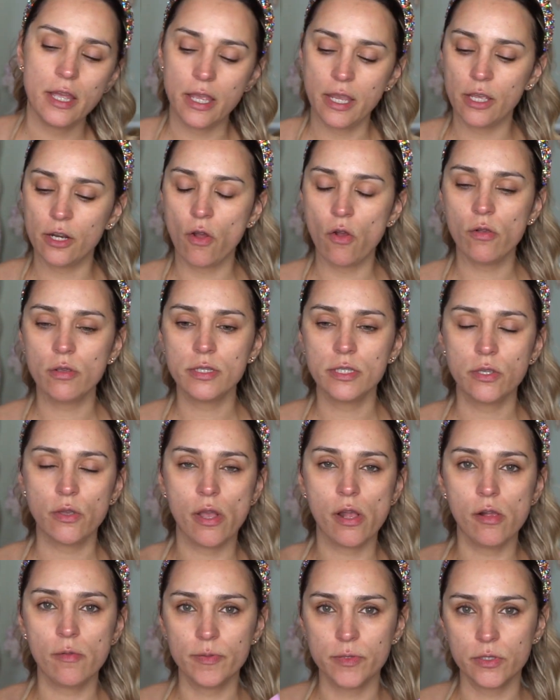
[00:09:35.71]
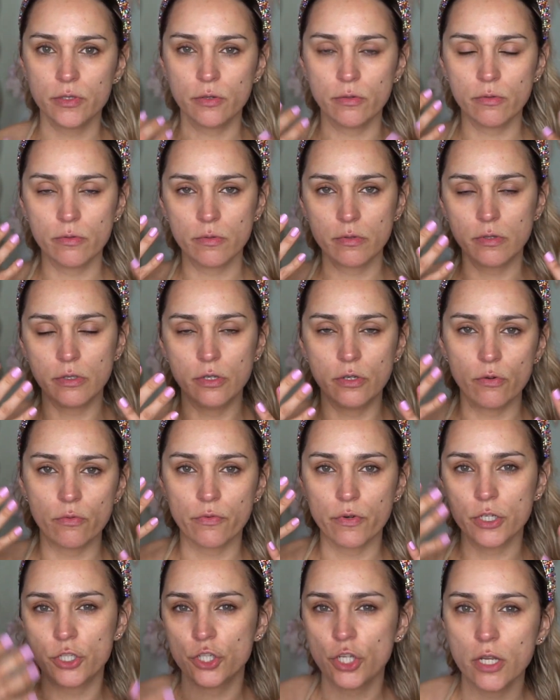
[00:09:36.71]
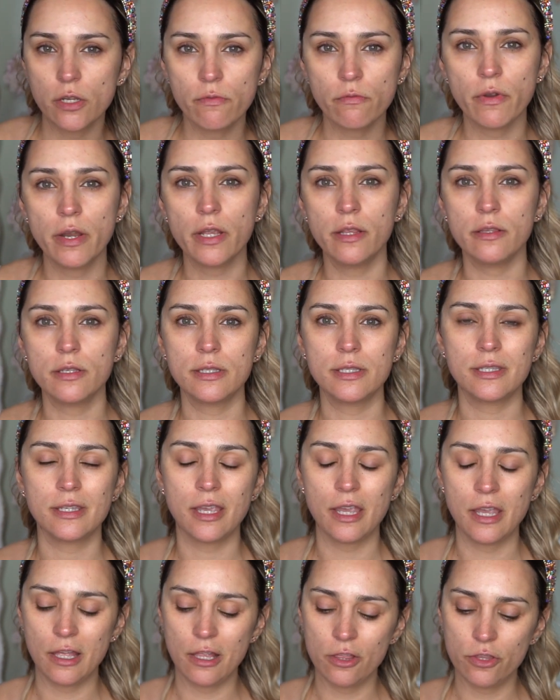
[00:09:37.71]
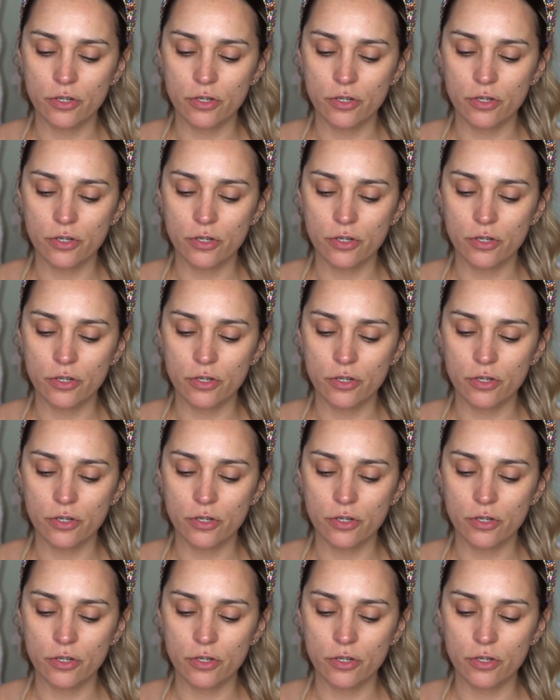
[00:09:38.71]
It also helps to, you know, regenerate the skin.